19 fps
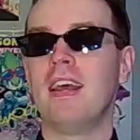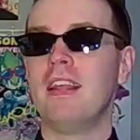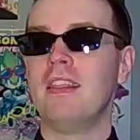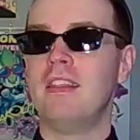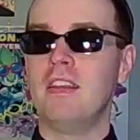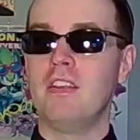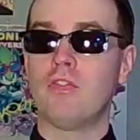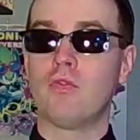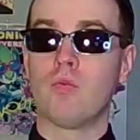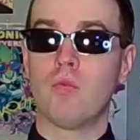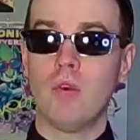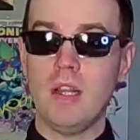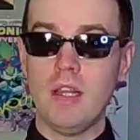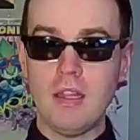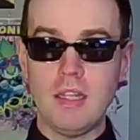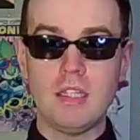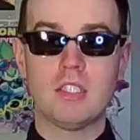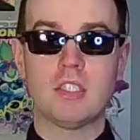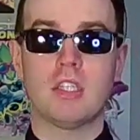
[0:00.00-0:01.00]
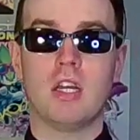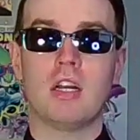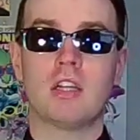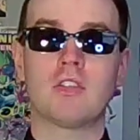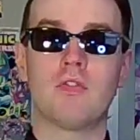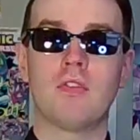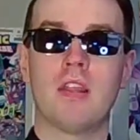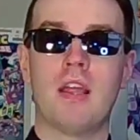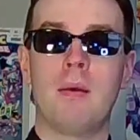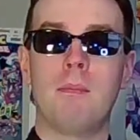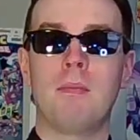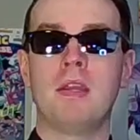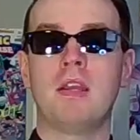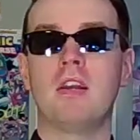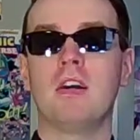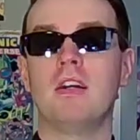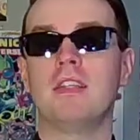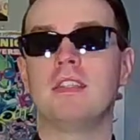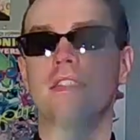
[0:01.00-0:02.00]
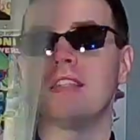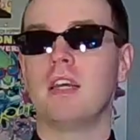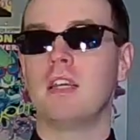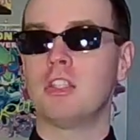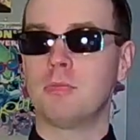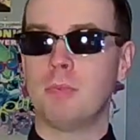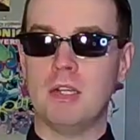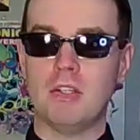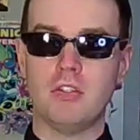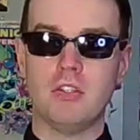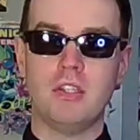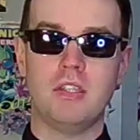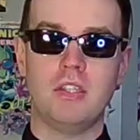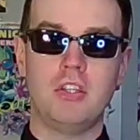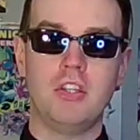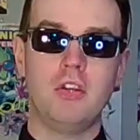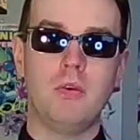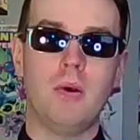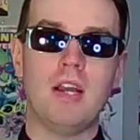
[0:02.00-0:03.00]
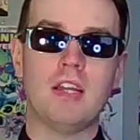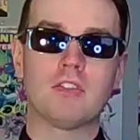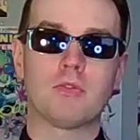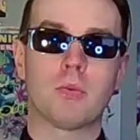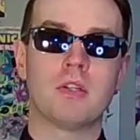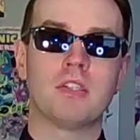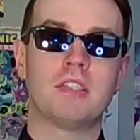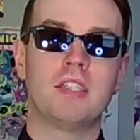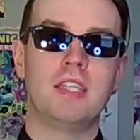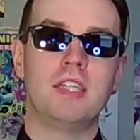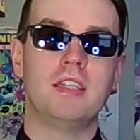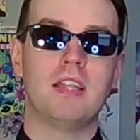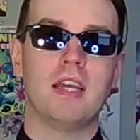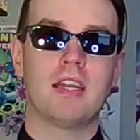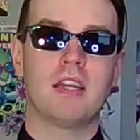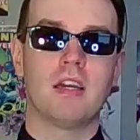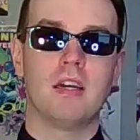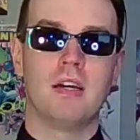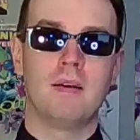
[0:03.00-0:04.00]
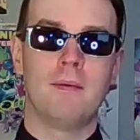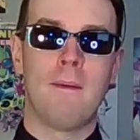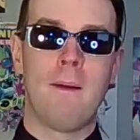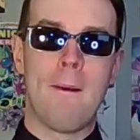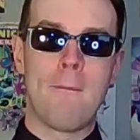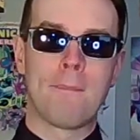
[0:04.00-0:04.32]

this really sucks for them because, especially in the US, we're seeing like a